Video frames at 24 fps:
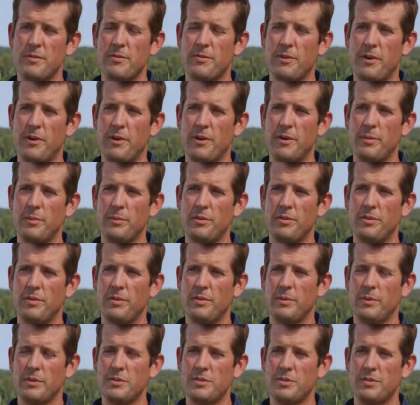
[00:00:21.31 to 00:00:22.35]
Farms,
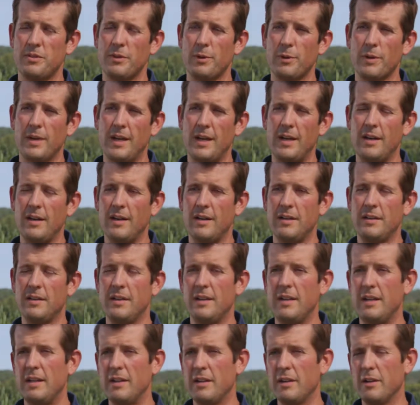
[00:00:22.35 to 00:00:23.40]
which is located in
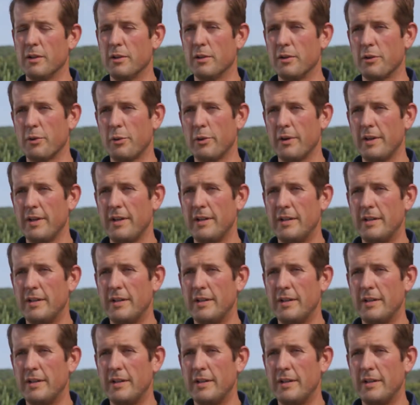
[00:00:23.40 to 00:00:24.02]
Dahinda, Illinois.